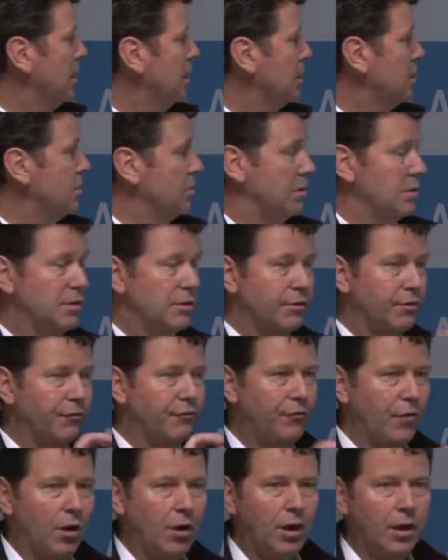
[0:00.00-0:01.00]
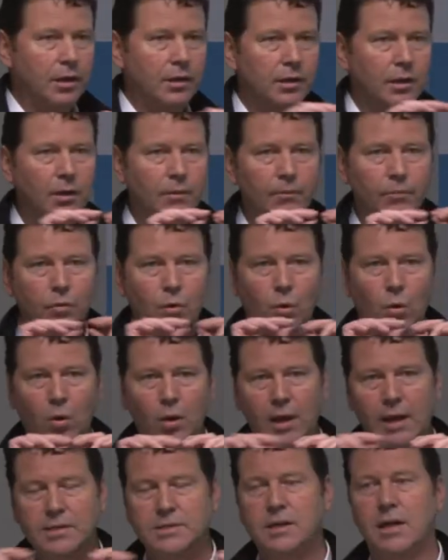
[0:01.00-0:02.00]
So we need to define
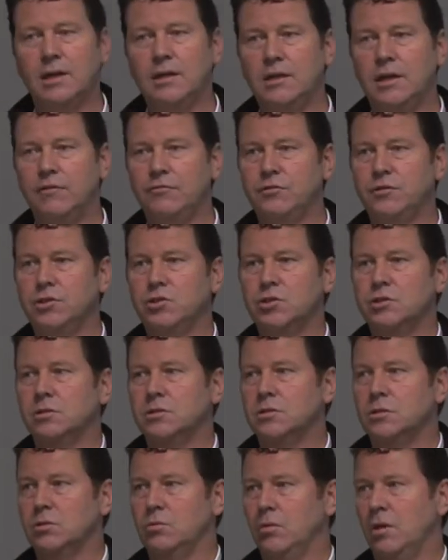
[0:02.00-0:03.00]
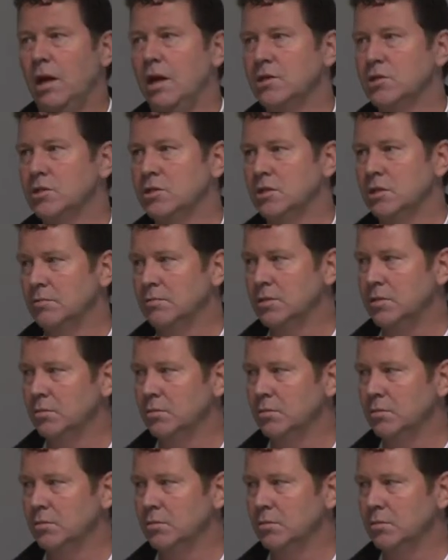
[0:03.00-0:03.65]
all our data definitions and the relationships.